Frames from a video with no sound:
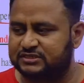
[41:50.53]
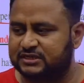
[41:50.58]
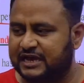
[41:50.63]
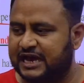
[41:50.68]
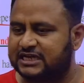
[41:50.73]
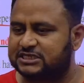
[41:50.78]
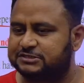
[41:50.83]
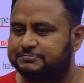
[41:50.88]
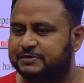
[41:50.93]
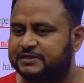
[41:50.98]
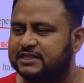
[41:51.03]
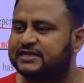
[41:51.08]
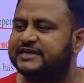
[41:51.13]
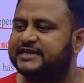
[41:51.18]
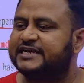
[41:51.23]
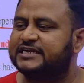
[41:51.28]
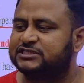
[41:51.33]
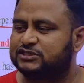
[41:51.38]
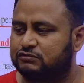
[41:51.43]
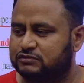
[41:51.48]
as per the
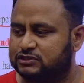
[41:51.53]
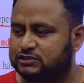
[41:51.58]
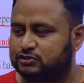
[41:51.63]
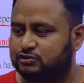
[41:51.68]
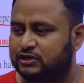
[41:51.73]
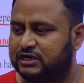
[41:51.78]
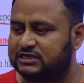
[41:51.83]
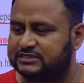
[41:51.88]
needs of the students